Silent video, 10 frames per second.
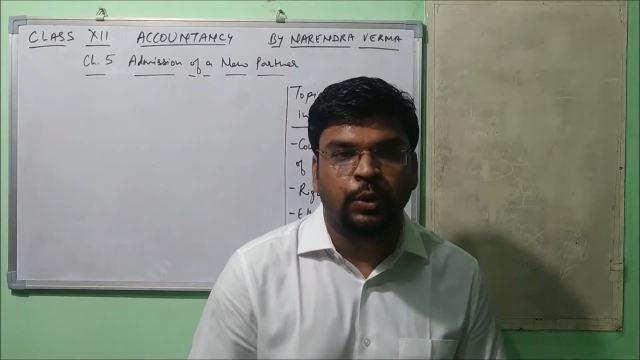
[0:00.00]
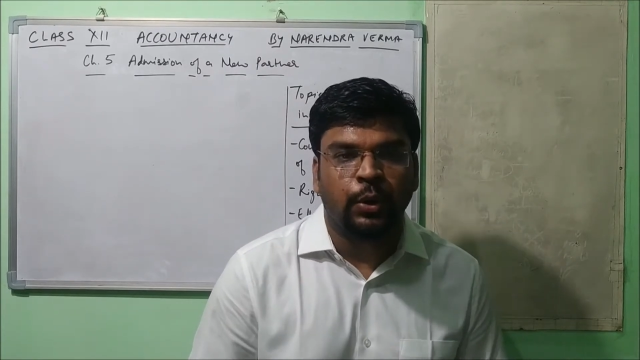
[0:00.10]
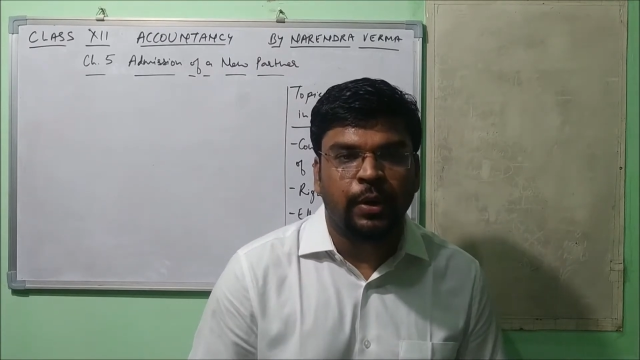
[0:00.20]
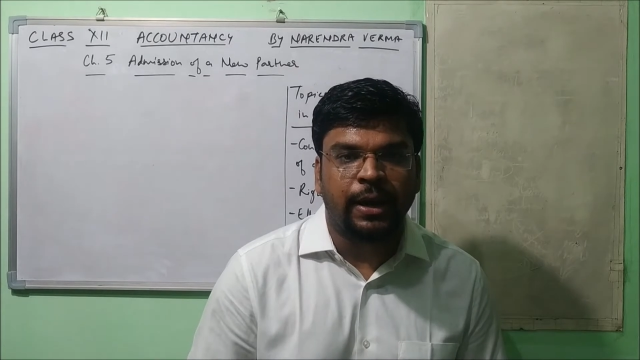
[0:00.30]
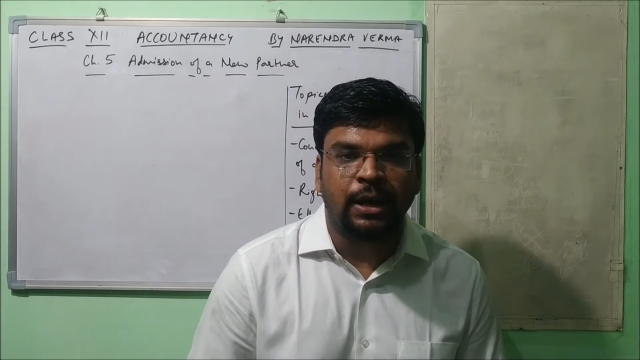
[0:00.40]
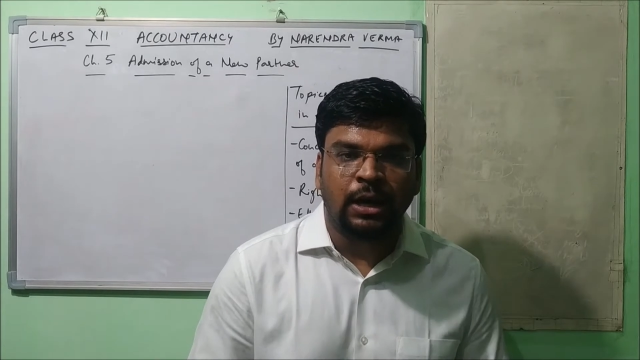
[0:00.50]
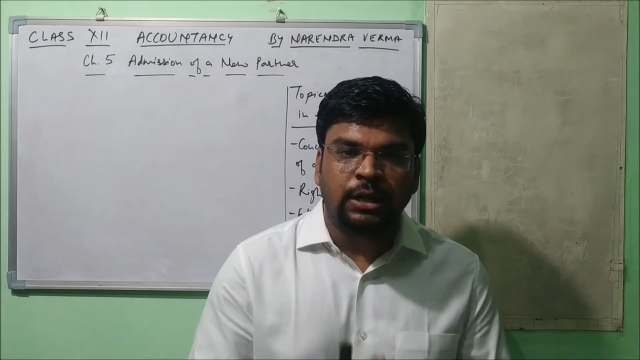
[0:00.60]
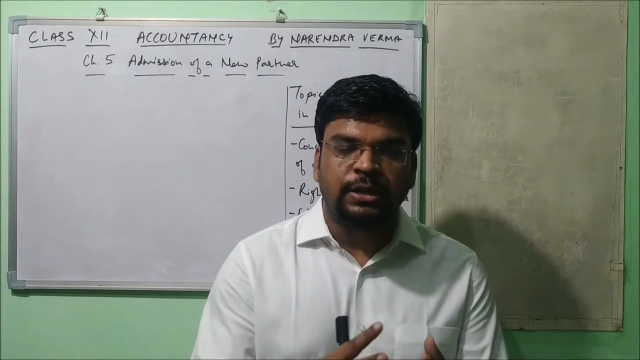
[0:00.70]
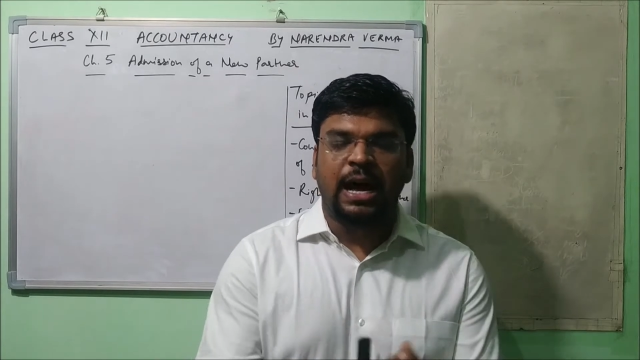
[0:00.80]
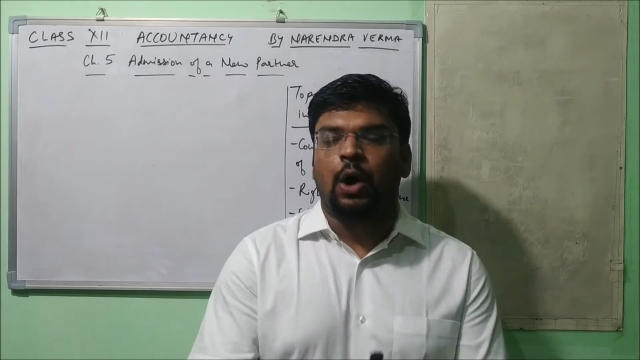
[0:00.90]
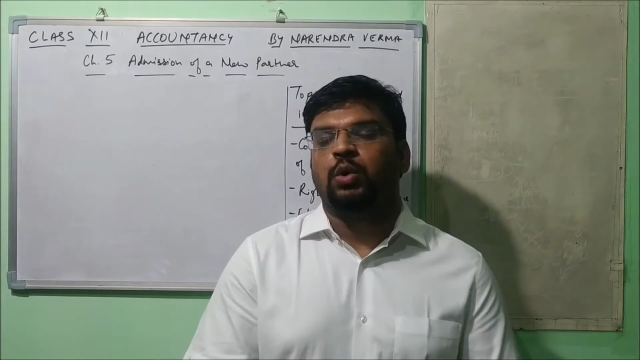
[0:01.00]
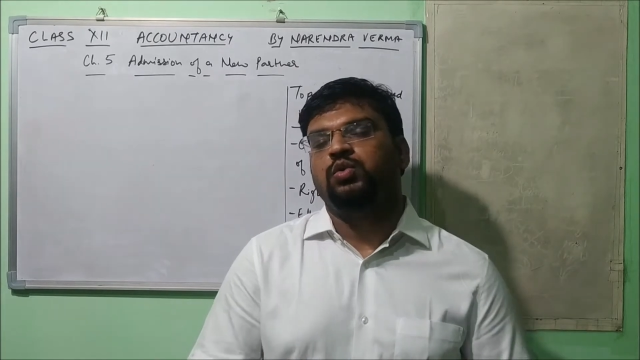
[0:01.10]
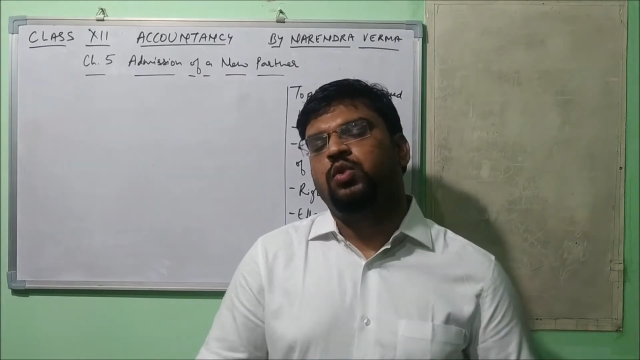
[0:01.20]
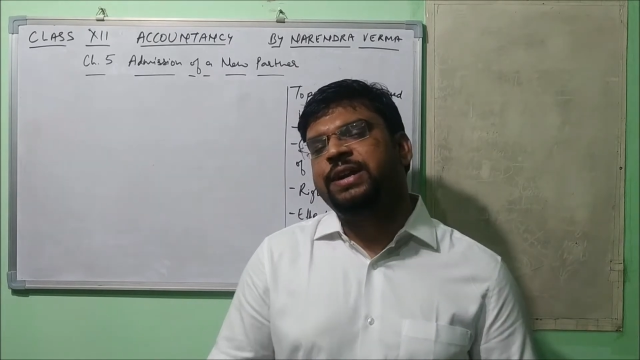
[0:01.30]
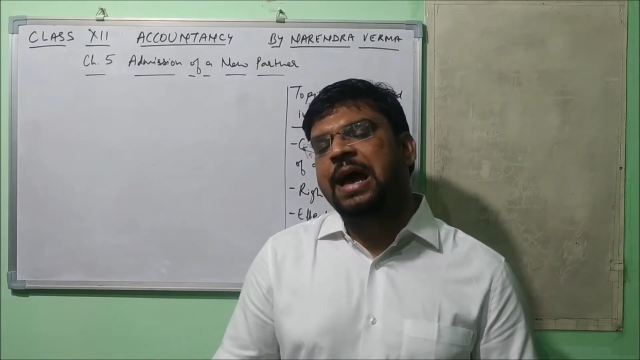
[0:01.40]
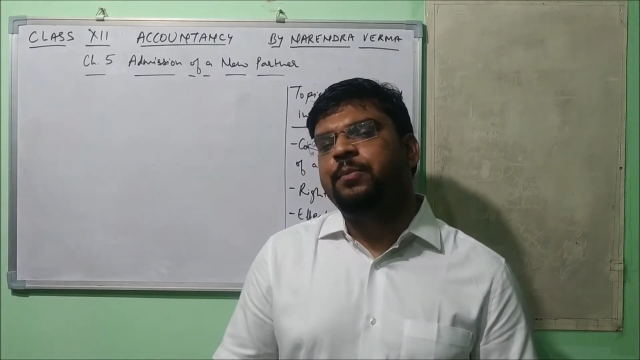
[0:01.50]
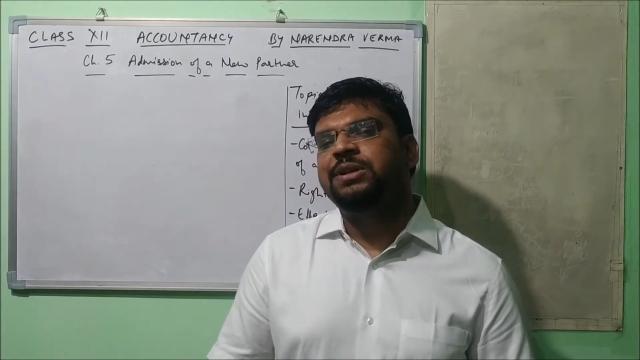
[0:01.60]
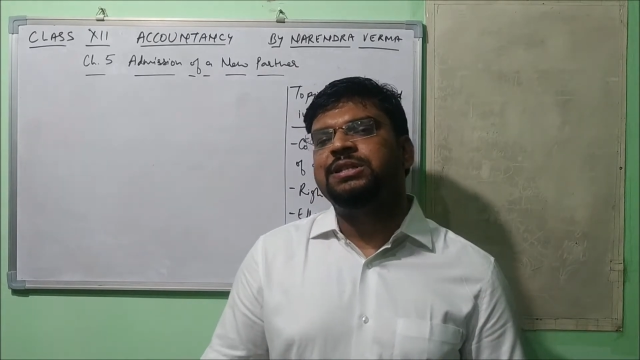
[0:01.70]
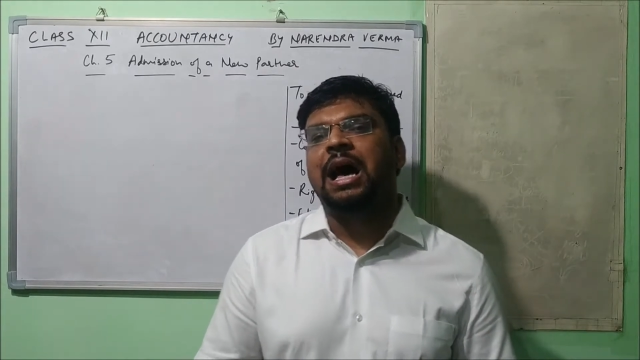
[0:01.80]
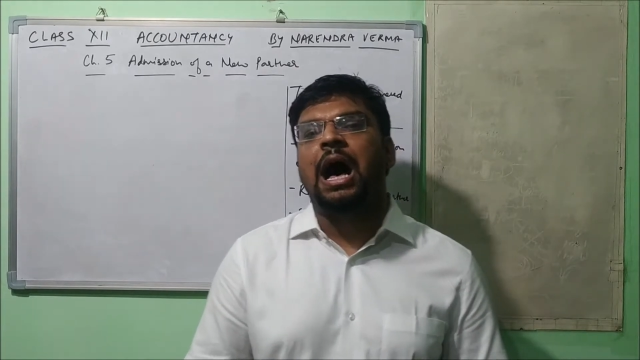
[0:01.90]
Okay, now what
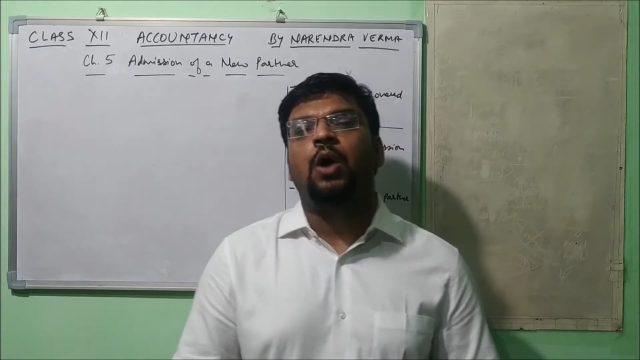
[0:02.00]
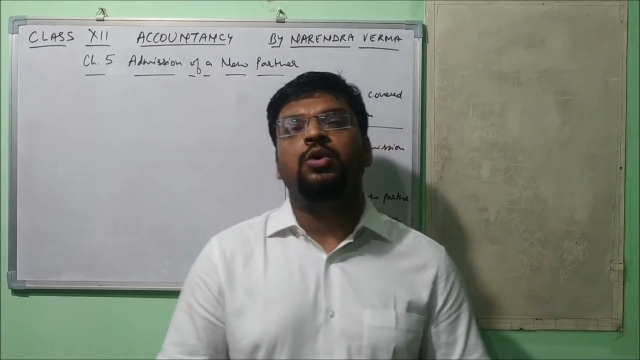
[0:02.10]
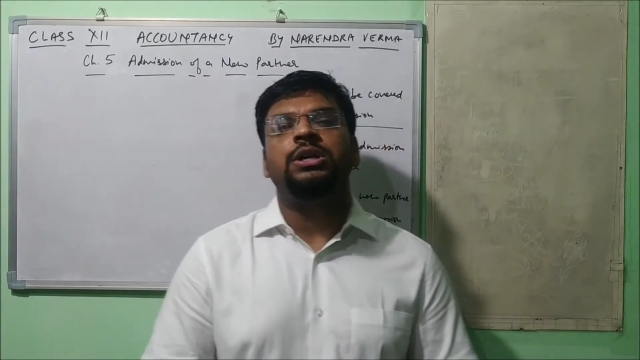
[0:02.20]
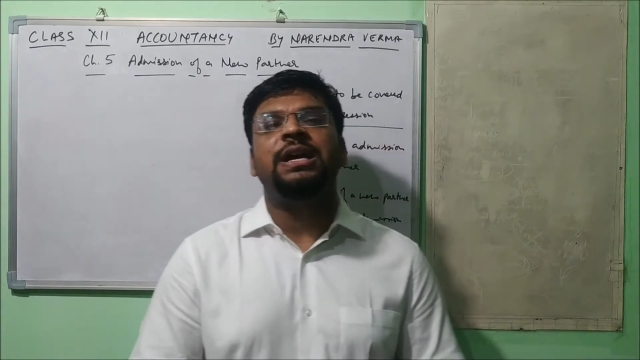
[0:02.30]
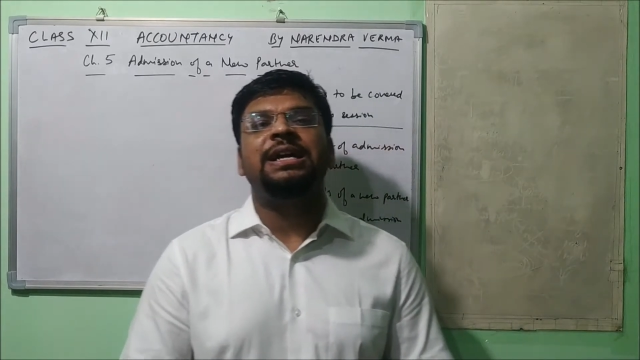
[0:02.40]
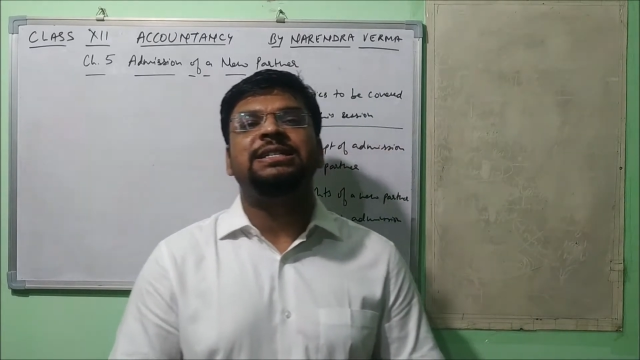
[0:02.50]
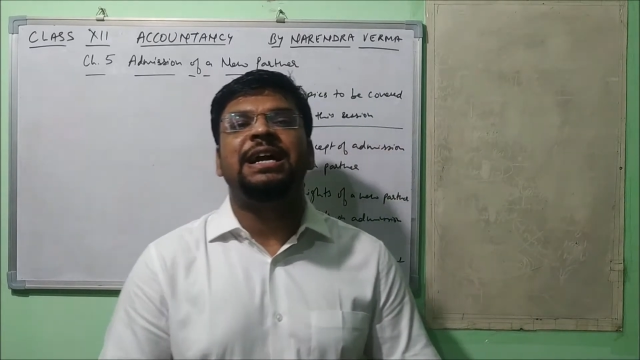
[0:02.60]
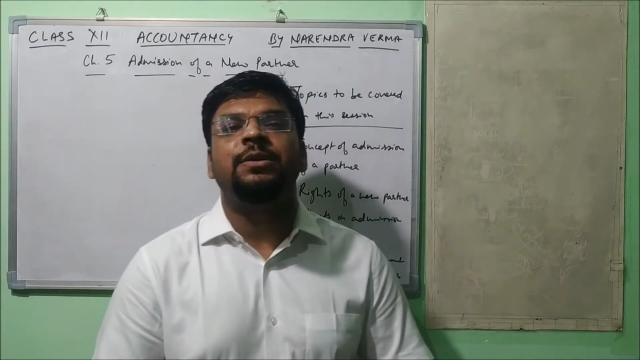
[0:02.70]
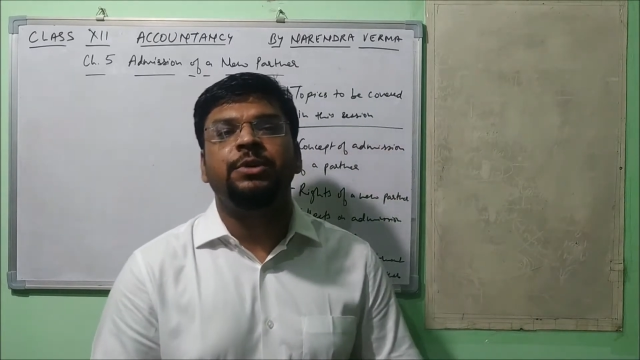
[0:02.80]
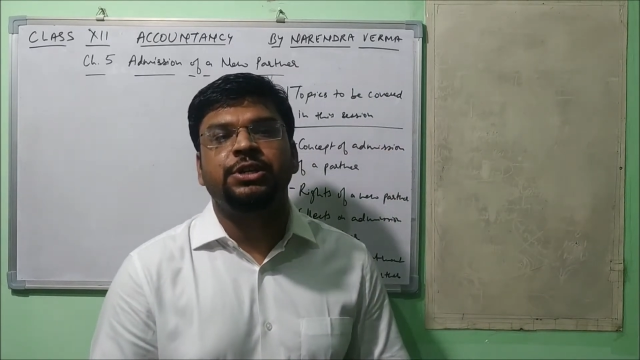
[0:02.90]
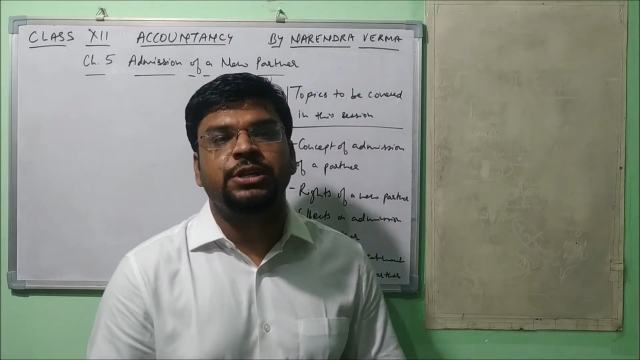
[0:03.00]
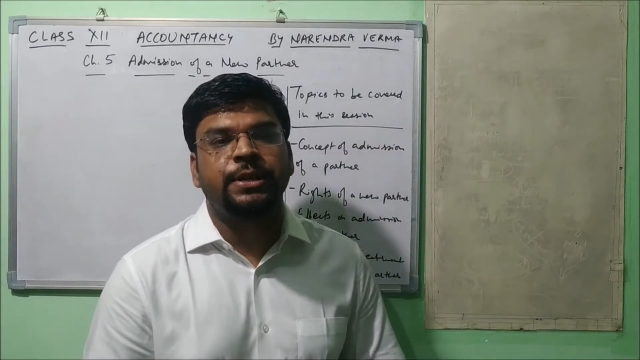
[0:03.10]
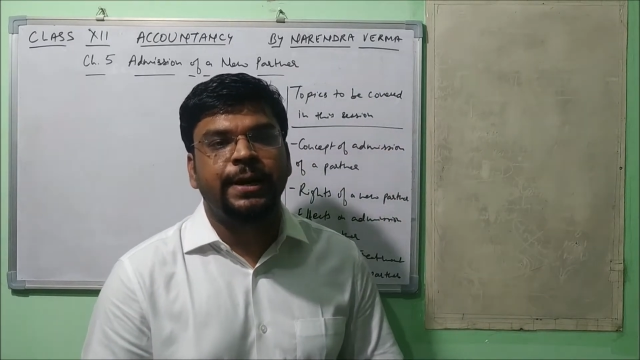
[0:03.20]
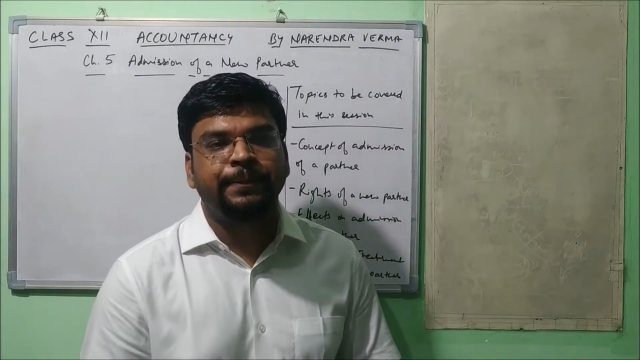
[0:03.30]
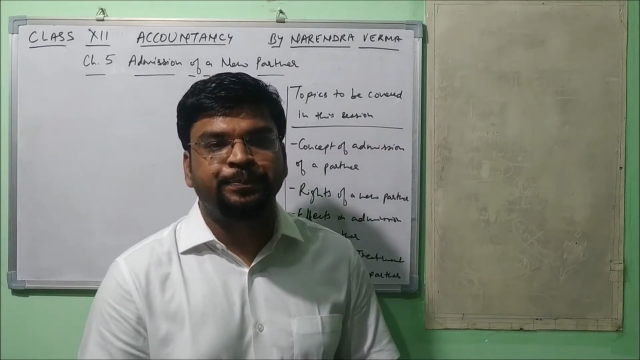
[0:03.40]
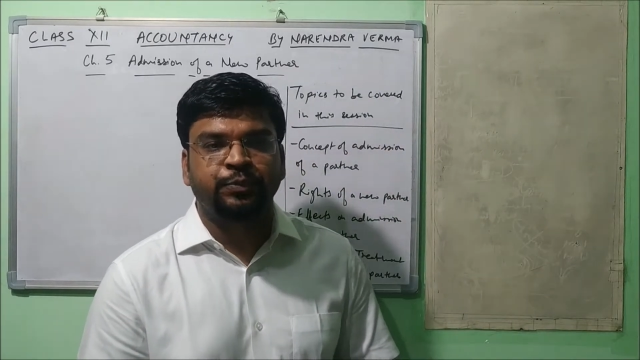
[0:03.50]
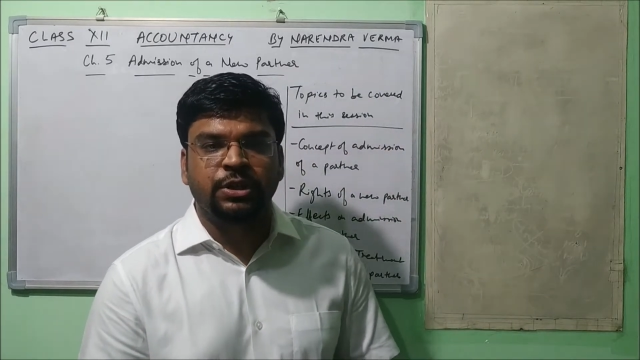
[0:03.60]
happens, how he gets admission there?